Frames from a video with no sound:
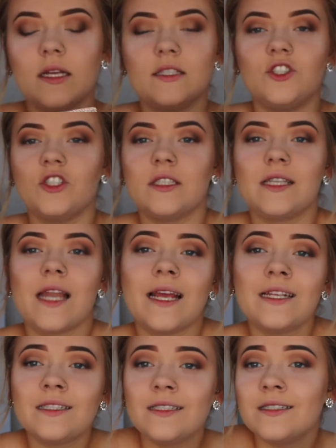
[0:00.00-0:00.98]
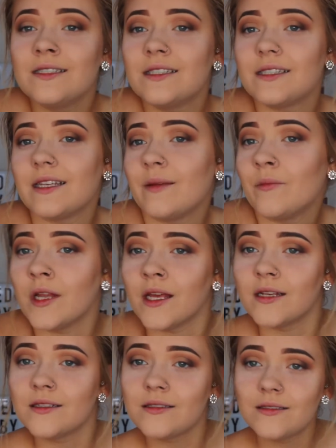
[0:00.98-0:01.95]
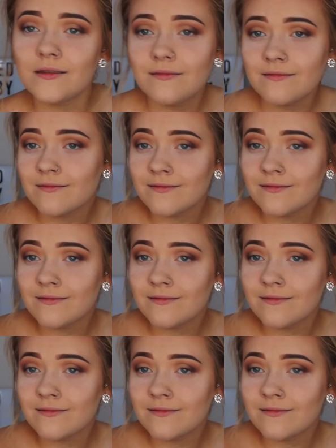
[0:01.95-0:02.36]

It's just nice and seamless.